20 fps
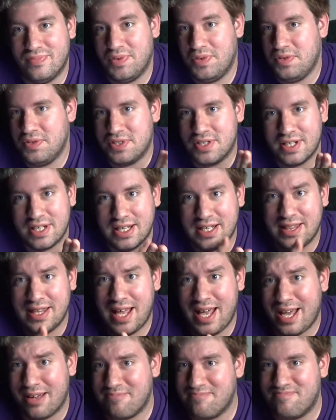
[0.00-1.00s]
Who's gonna get
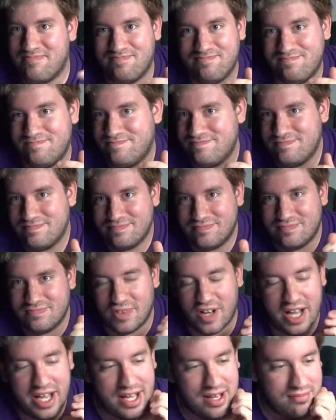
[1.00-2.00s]
that?
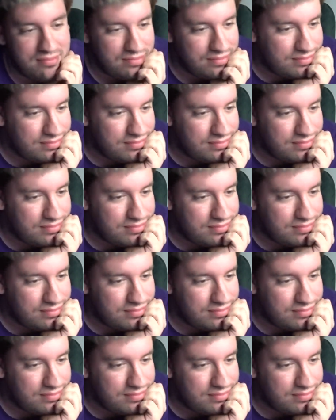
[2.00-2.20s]
Right?